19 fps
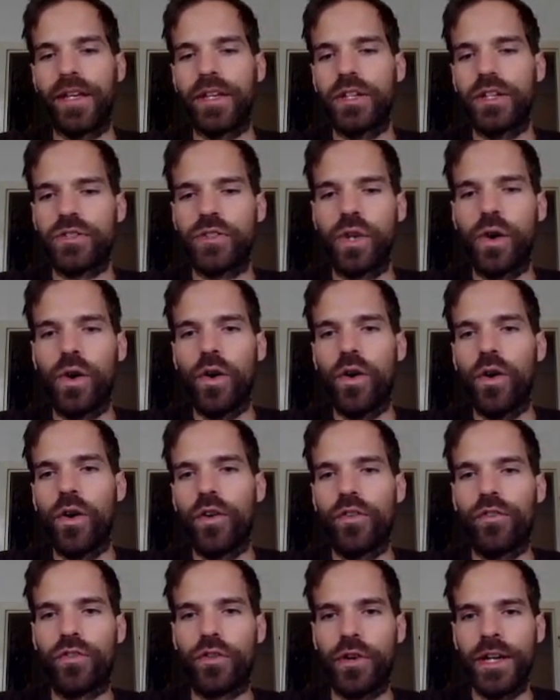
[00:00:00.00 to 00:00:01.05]
So,
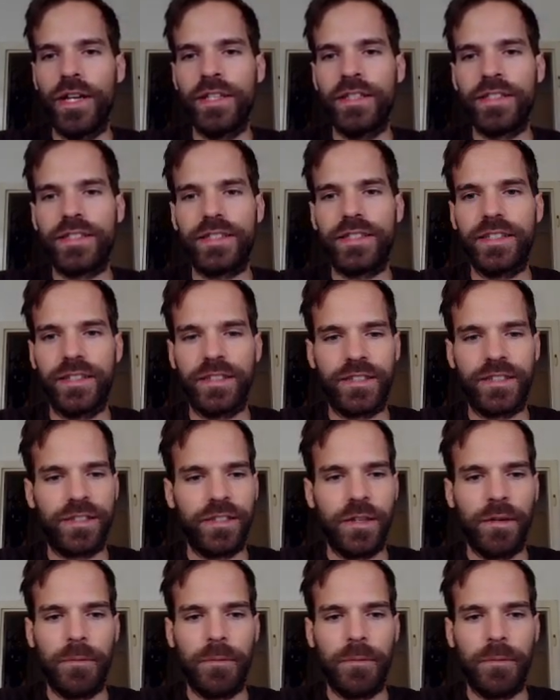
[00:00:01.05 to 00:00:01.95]
for instance,